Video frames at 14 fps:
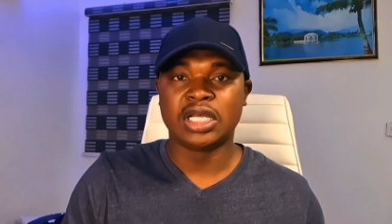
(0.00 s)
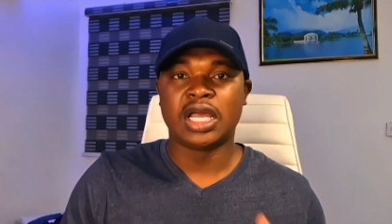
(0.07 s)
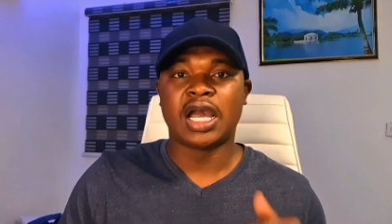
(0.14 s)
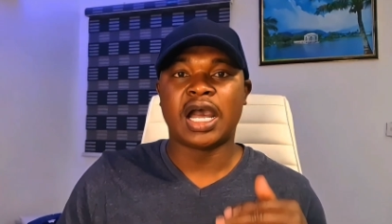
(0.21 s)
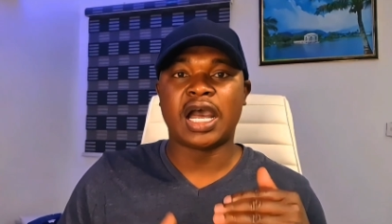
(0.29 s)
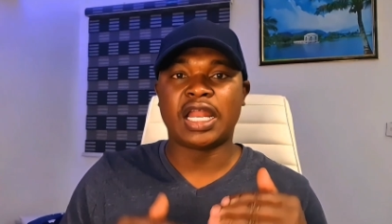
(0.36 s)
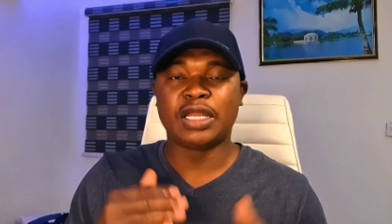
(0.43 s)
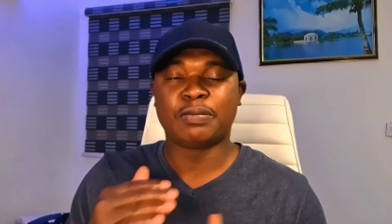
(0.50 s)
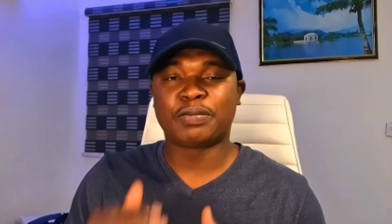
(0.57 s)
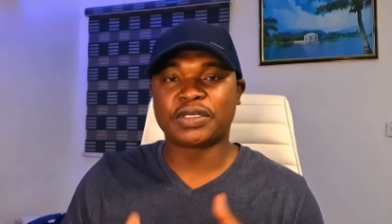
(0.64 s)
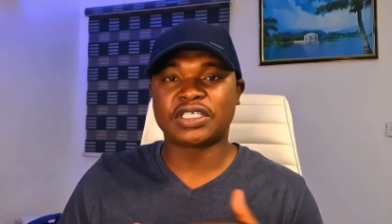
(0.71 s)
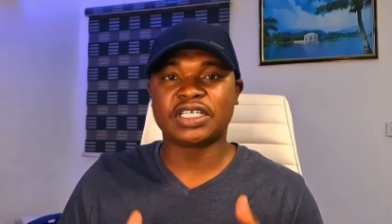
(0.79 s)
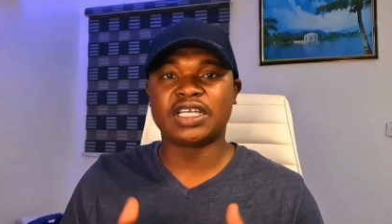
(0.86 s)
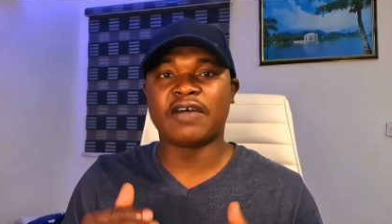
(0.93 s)
and the
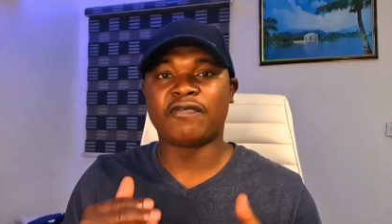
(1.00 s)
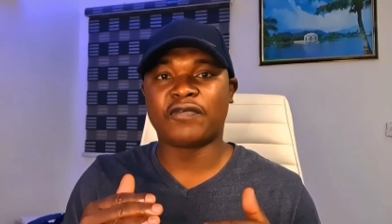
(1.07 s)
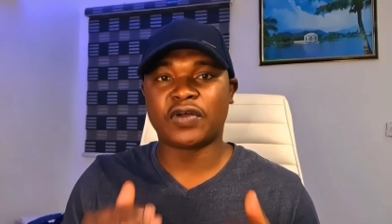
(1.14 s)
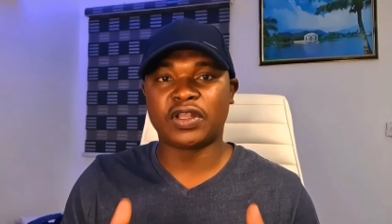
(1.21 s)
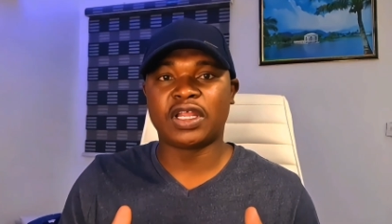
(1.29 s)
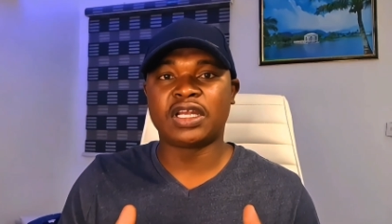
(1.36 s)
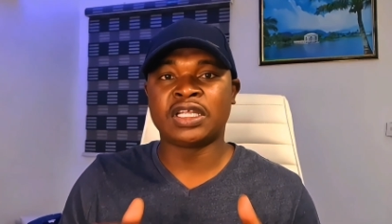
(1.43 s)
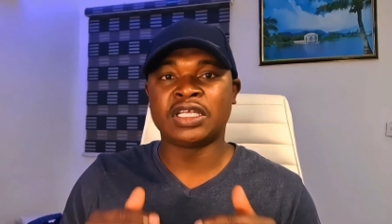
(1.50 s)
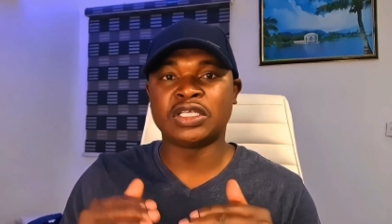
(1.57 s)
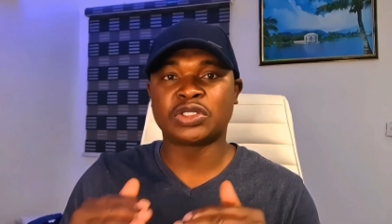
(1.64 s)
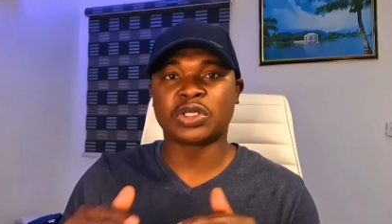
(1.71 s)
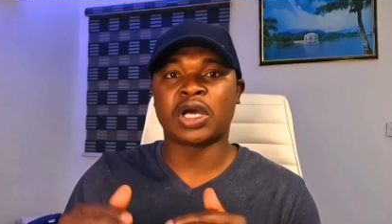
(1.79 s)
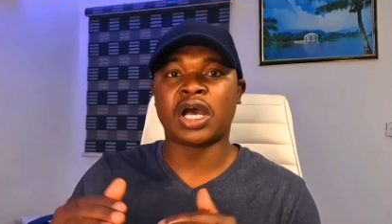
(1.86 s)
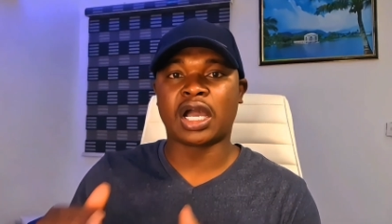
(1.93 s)
person that funded his or
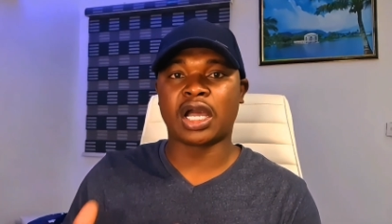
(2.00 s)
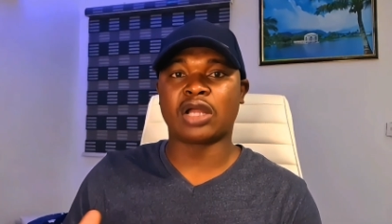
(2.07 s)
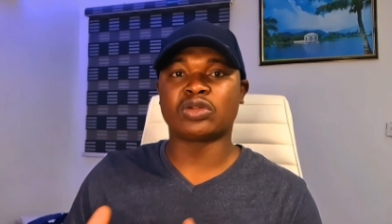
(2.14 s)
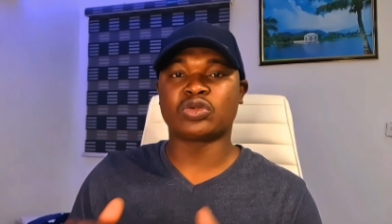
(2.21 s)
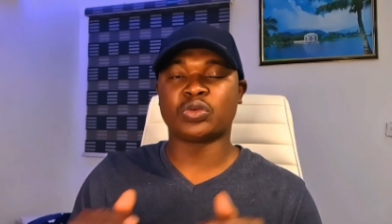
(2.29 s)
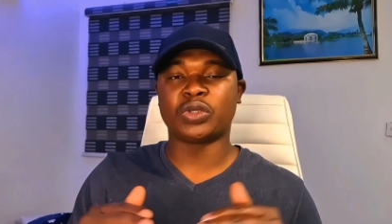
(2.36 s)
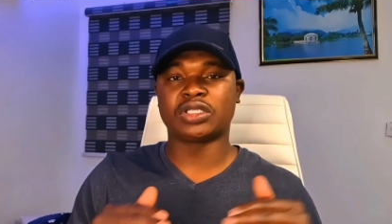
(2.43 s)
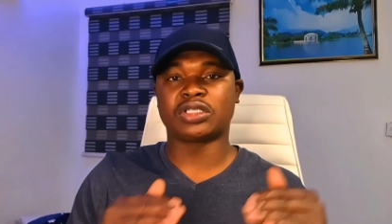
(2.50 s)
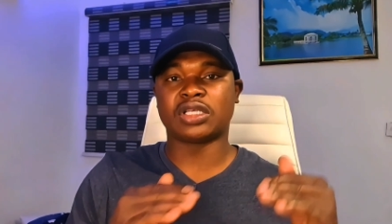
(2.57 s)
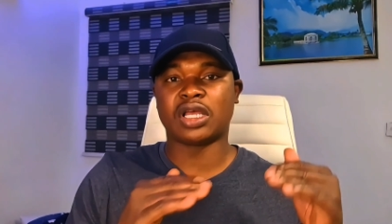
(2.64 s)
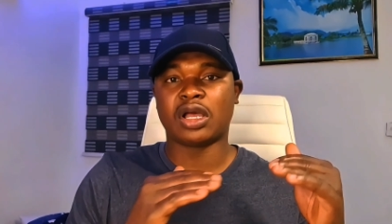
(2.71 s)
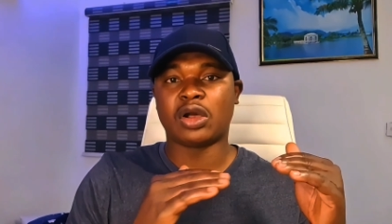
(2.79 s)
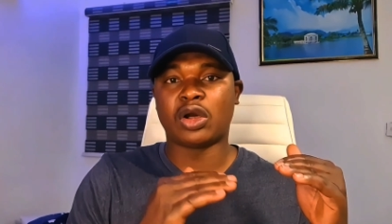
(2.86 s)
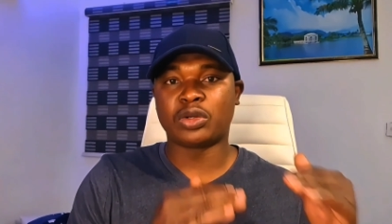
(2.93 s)
her account with
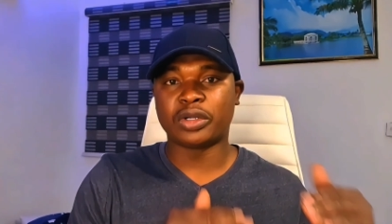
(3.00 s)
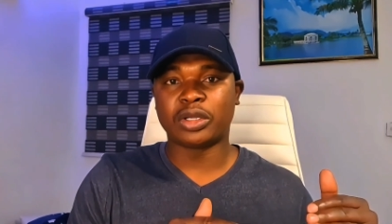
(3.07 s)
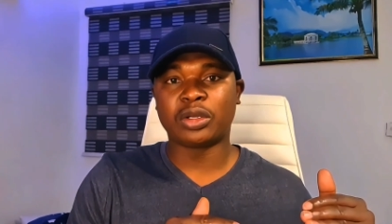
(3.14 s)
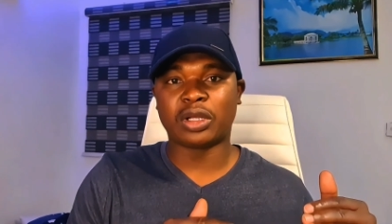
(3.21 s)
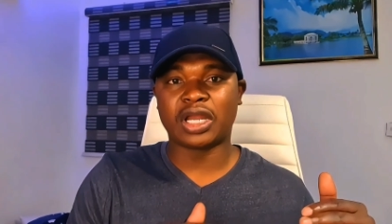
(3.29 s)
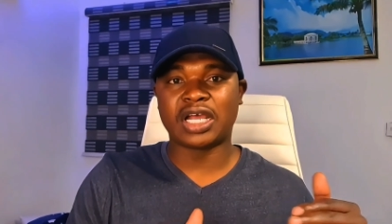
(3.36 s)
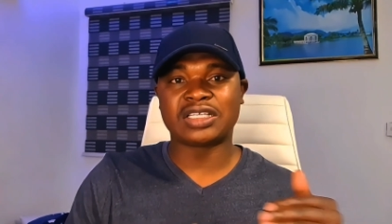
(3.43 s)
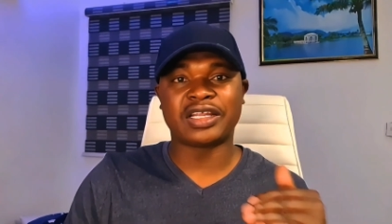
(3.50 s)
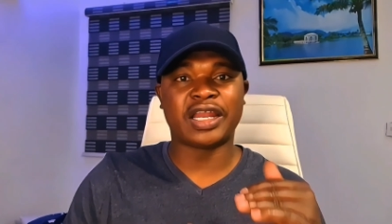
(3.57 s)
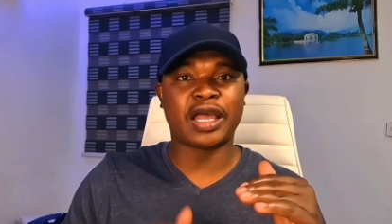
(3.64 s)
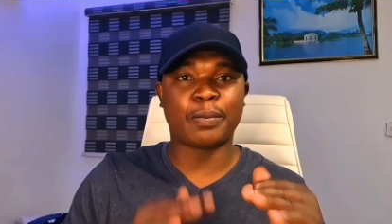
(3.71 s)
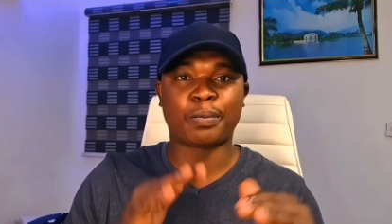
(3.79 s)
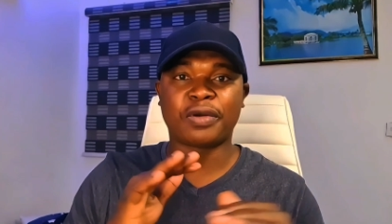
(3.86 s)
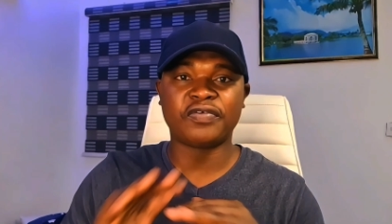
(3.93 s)
$100, their
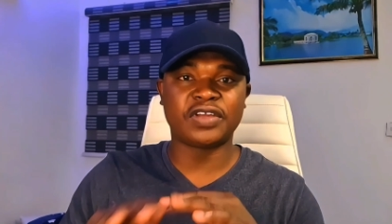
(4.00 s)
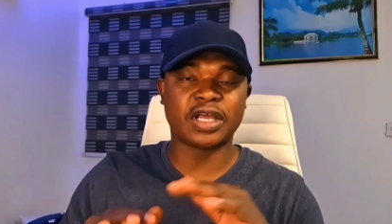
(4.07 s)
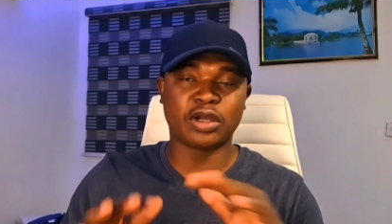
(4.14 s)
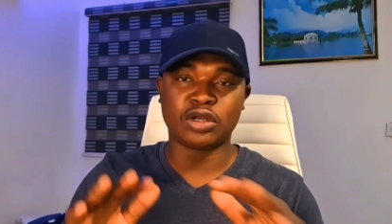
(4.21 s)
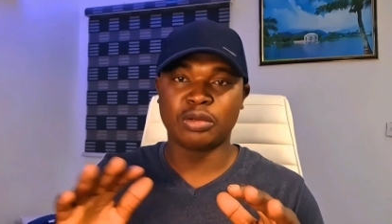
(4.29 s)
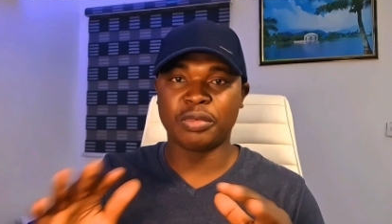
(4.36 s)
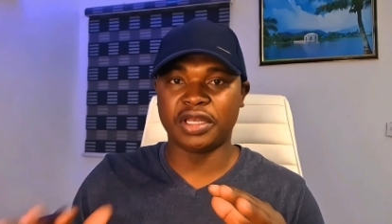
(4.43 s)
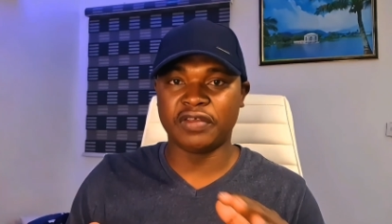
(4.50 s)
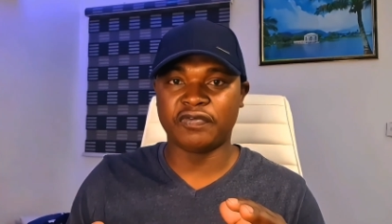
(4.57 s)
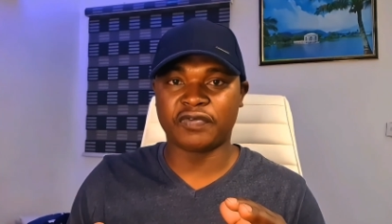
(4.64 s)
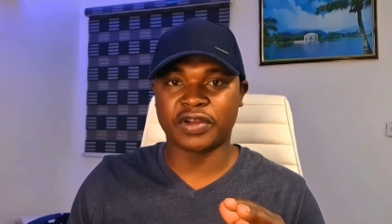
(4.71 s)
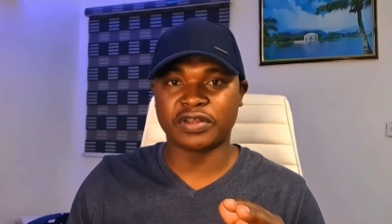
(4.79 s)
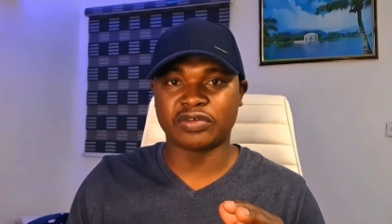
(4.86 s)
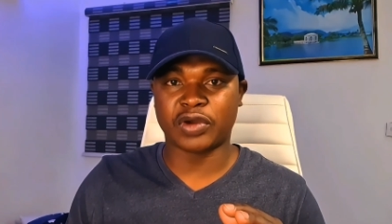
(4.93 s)
profit are going to be
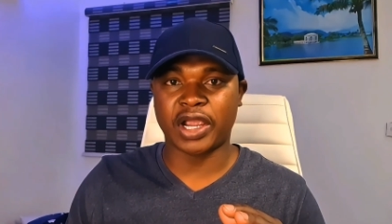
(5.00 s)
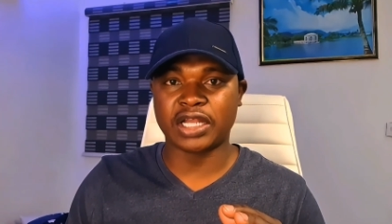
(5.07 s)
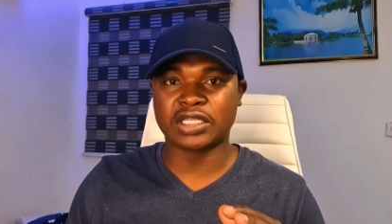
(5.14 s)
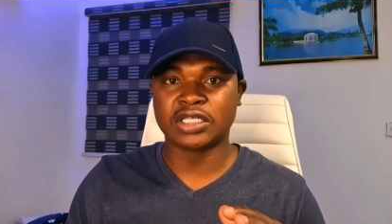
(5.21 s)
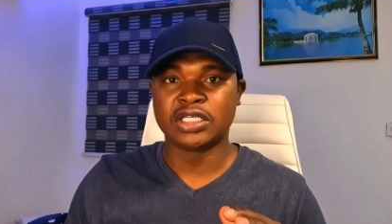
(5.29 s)
different, right?